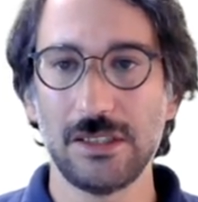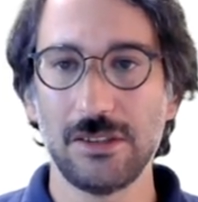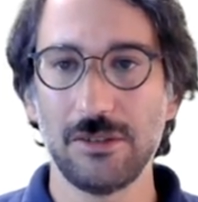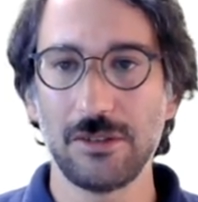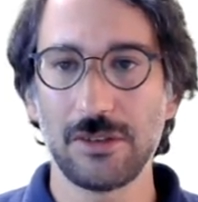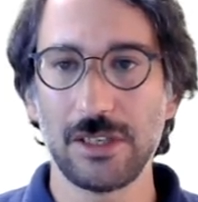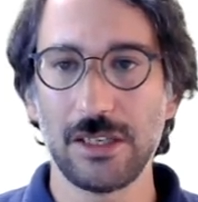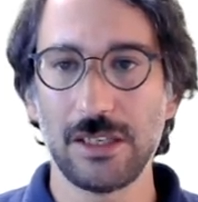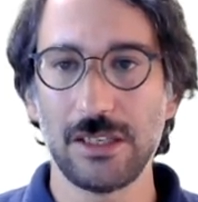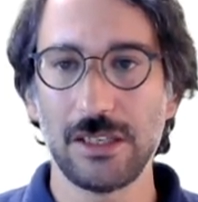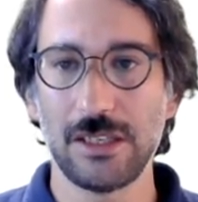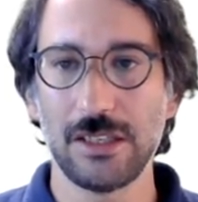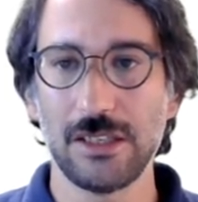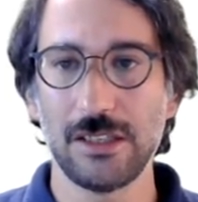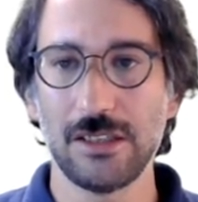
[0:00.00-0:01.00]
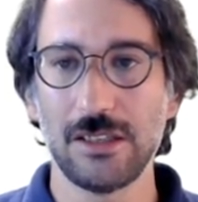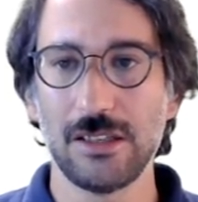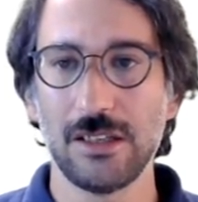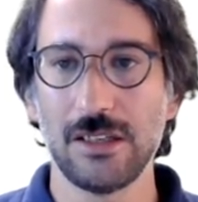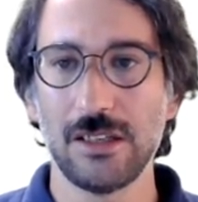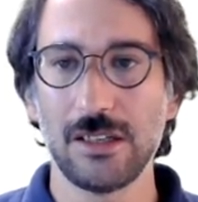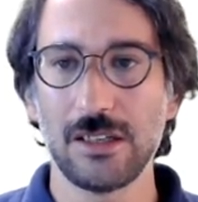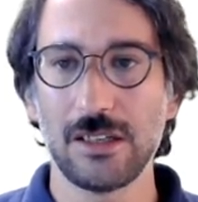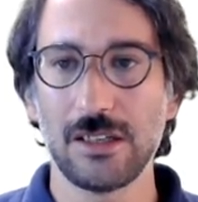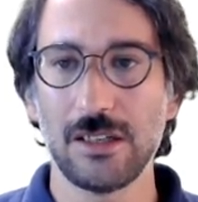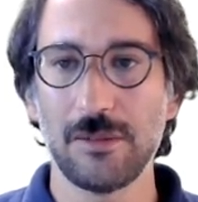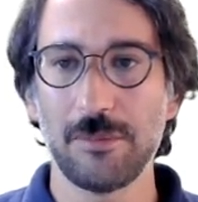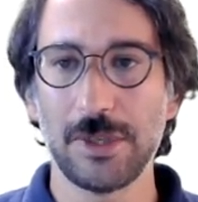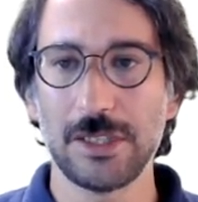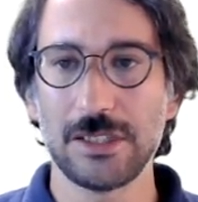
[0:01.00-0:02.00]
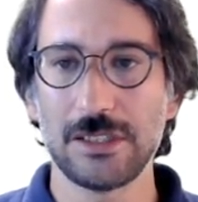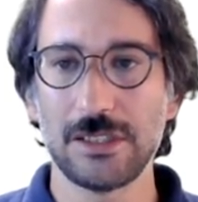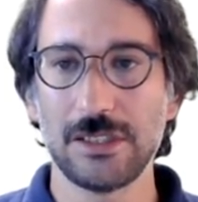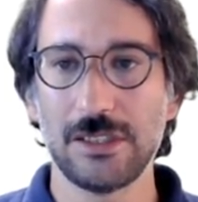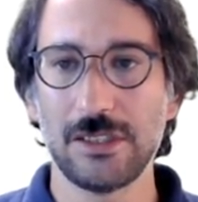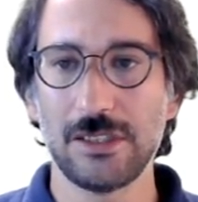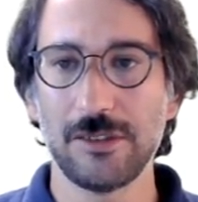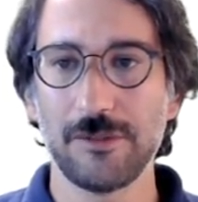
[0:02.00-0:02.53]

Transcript: okay, here capacitor